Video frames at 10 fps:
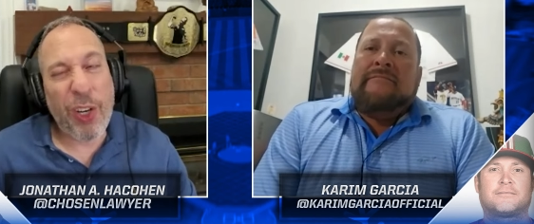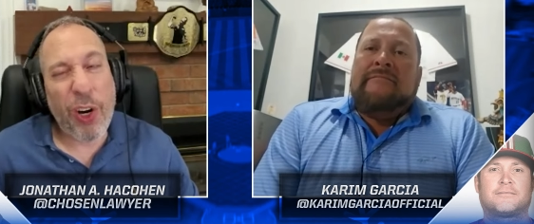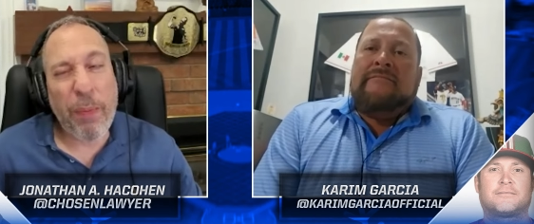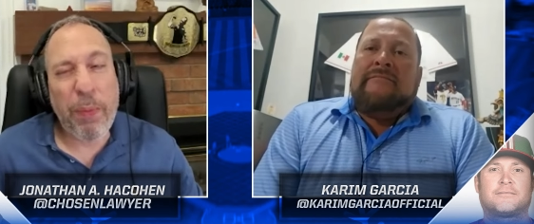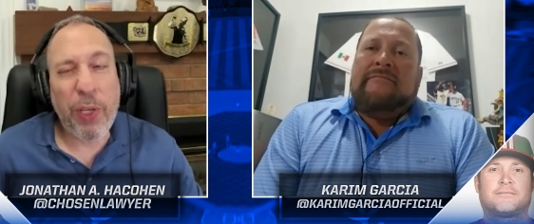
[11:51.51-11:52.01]

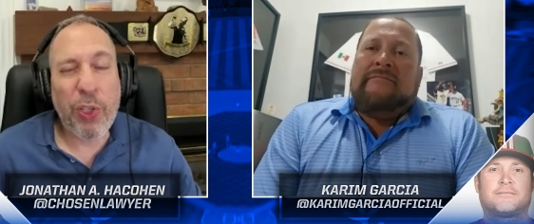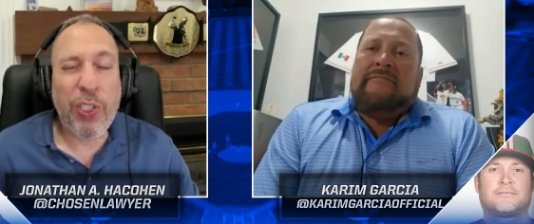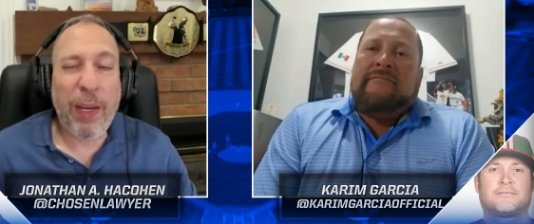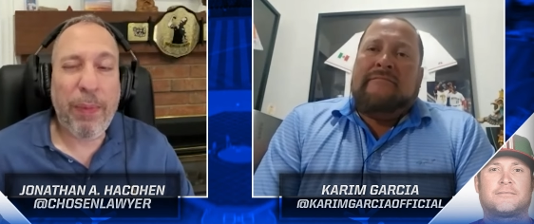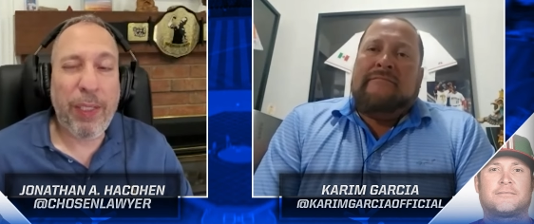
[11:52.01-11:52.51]
Speaker 1: starting
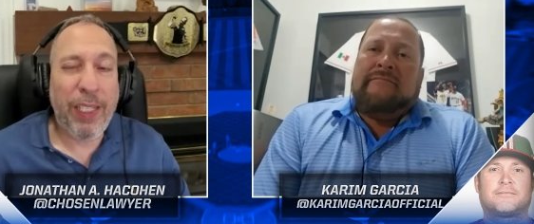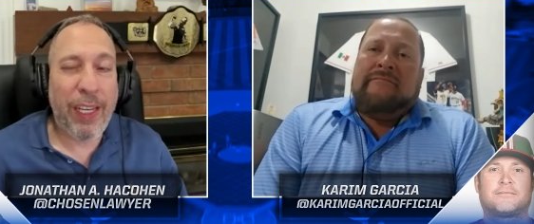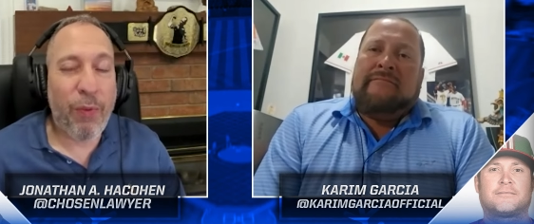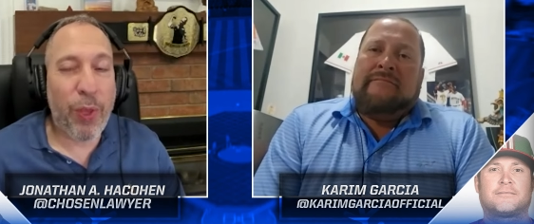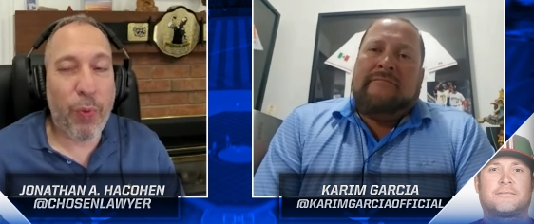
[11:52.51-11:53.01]
pitchers, I
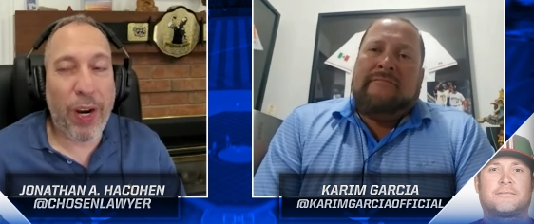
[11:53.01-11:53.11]
believe, with a